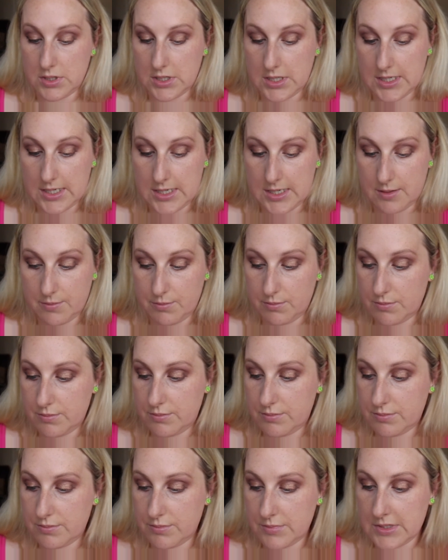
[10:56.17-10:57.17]

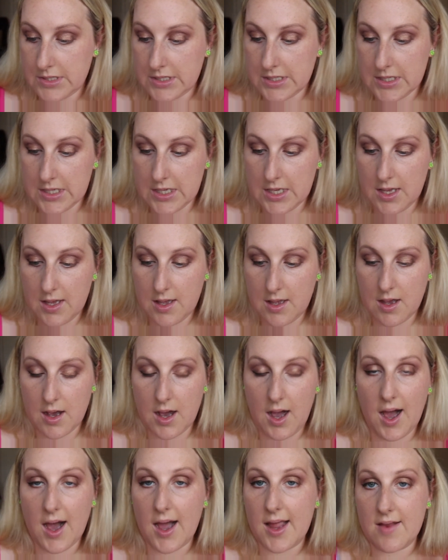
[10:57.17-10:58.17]

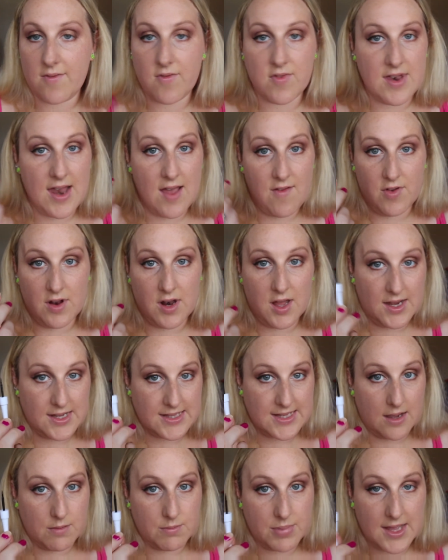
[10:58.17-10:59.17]
I've never
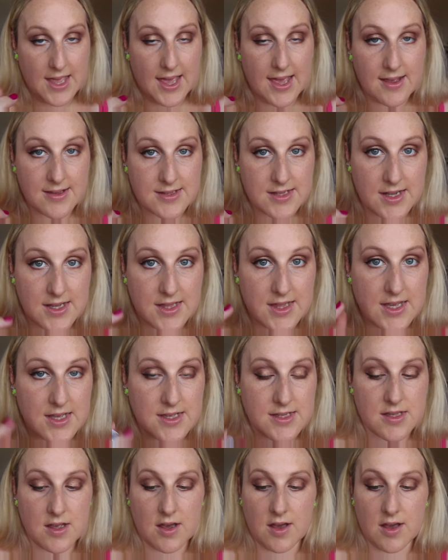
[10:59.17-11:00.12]
liked applicators like this.